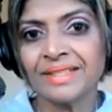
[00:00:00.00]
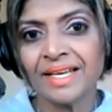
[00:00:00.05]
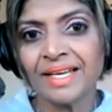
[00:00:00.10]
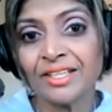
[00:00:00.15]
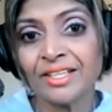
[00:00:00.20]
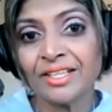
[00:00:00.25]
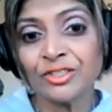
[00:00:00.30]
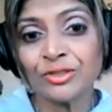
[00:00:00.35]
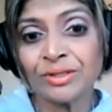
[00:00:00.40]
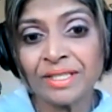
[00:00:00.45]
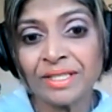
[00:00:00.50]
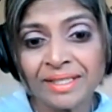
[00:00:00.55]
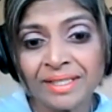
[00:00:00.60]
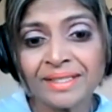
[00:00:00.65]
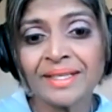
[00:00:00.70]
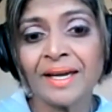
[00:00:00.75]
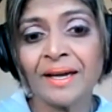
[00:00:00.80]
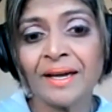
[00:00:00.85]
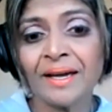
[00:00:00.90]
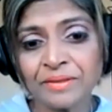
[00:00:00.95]
and you're letting
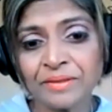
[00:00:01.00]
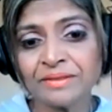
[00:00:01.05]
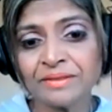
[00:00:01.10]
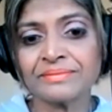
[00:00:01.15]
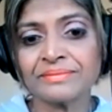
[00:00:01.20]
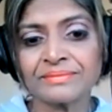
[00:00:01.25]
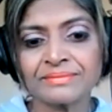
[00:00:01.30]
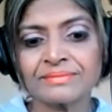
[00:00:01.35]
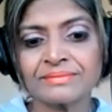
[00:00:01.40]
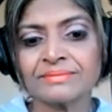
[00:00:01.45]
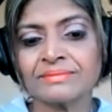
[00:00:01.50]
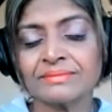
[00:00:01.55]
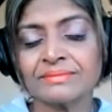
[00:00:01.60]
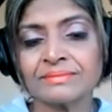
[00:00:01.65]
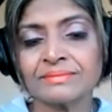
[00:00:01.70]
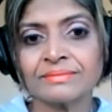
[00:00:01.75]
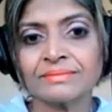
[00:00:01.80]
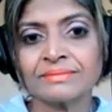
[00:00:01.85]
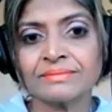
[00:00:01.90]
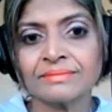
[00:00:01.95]
it happen?
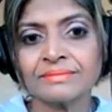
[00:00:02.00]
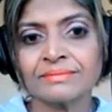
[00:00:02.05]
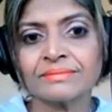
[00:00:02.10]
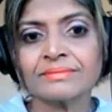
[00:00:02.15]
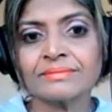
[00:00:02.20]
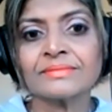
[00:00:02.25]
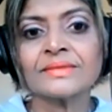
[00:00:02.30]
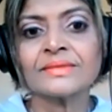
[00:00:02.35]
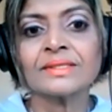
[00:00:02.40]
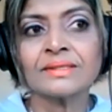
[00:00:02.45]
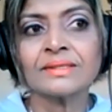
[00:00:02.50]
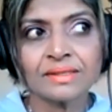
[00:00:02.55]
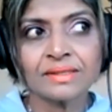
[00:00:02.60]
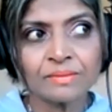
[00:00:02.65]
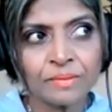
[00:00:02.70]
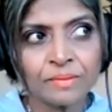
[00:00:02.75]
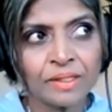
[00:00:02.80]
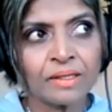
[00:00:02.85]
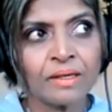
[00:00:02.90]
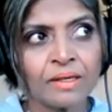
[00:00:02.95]

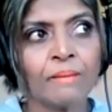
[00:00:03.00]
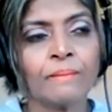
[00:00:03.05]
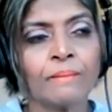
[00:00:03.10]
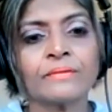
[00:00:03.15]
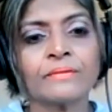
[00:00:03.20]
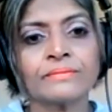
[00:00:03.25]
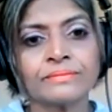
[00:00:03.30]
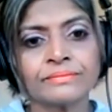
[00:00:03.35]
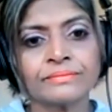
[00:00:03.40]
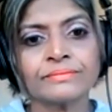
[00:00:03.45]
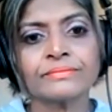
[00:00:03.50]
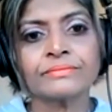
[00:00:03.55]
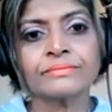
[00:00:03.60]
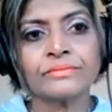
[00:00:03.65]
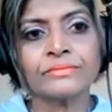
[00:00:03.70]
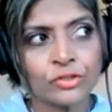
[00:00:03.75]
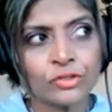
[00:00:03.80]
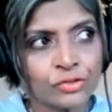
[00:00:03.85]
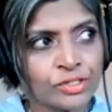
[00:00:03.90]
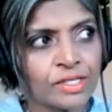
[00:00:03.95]
Speak up.
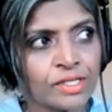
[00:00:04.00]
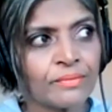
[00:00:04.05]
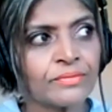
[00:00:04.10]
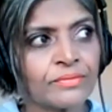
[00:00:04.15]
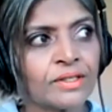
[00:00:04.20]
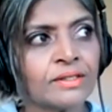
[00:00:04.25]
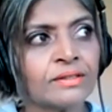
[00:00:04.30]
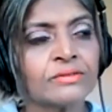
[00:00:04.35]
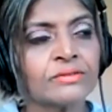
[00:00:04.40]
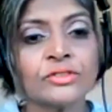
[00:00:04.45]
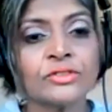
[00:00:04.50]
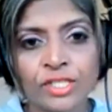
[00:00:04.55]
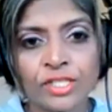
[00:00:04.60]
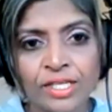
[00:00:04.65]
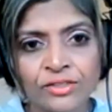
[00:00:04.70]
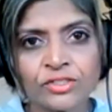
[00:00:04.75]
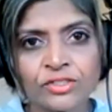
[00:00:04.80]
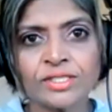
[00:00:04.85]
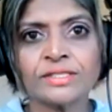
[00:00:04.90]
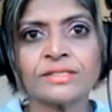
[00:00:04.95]
Do something.
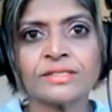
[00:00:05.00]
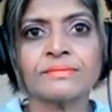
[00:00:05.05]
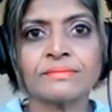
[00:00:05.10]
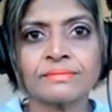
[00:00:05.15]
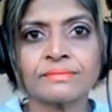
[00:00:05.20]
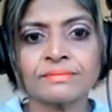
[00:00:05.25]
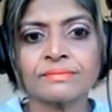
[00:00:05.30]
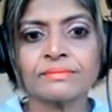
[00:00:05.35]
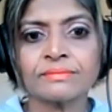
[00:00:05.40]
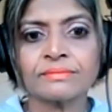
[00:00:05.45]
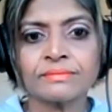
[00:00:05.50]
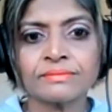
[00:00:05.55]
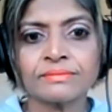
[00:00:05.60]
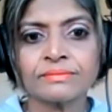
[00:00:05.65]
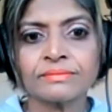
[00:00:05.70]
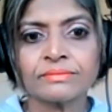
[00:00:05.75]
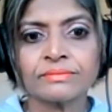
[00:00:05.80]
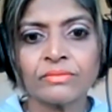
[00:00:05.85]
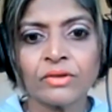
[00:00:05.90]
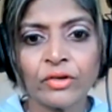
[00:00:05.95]
Change it.
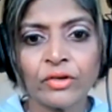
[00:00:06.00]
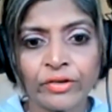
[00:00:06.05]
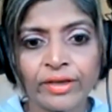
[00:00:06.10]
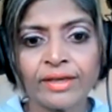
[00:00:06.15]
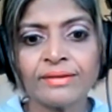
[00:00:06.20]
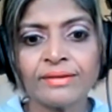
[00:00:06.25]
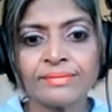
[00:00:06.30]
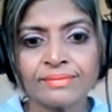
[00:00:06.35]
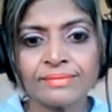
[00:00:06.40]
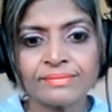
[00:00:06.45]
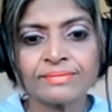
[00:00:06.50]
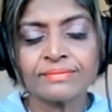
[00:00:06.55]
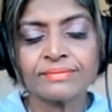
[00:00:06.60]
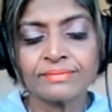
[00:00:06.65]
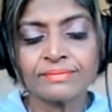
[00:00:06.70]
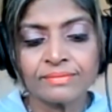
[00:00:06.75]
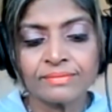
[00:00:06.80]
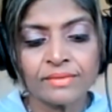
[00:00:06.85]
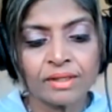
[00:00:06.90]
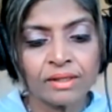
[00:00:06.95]
Okay?
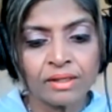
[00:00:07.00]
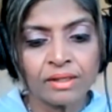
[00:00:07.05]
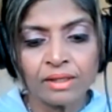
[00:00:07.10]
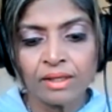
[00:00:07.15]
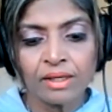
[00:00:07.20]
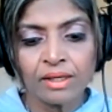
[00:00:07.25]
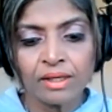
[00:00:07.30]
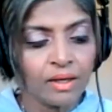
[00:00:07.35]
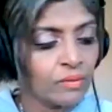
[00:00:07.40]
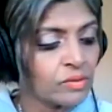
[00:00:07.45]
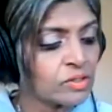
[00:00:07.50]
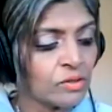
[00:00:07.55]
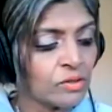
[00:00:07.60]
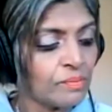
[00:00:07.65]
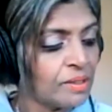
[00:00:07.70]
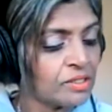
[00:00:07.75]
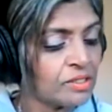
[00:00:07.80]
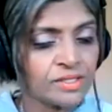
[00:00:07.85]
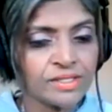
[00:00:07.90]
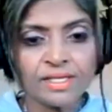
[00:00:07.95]
I was not
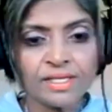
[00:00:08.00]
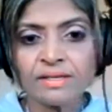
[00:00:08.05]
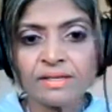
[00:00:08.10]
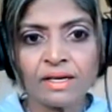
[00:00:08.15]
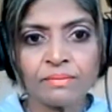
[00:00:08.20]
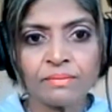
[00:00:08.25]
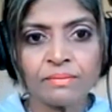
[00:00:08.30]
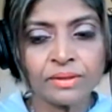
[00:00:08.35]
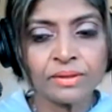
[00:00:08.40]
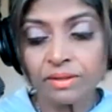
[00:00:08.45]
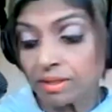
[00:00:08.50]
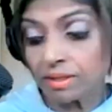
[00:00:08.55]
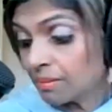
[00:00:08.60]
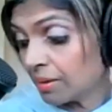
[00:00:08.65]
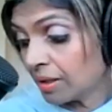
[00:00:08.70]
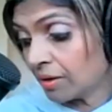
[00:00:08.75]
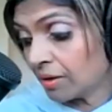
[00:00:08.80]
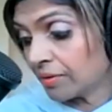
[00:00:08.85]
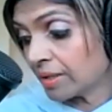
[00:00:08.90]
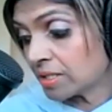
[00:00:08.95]
meant to say that, but
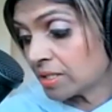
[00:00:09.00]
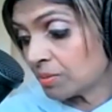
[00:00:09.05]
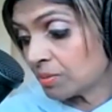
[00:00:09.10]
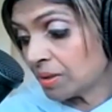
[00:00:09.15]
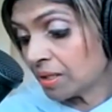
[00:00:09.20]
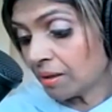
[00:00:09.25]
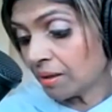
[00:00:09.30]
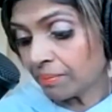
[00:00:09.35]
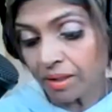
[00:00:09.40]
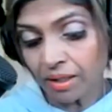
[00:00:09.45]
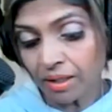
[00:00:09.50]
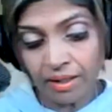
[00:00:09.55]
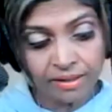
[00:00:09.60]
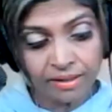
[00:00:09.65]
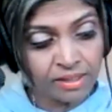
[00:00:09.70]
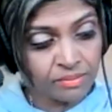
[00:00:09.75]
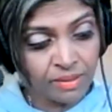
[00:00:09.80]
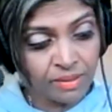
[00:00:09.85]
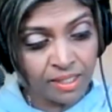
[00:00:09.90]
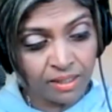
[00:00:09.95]
somehow that speak up card
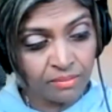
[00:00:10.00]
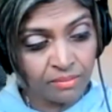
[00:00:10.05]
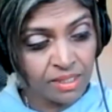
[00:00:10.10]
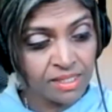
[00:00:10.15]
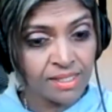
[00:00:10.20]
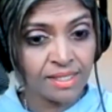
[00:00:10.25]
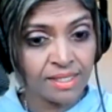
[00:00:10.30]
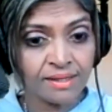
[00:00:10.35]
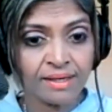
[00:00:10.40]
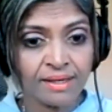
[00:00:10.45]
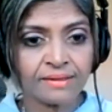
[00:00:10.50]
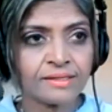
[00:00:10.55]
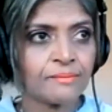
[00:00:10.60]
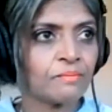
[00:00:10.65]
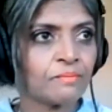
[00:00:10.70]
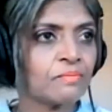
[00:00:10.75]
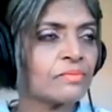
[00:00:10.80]
is making me say that.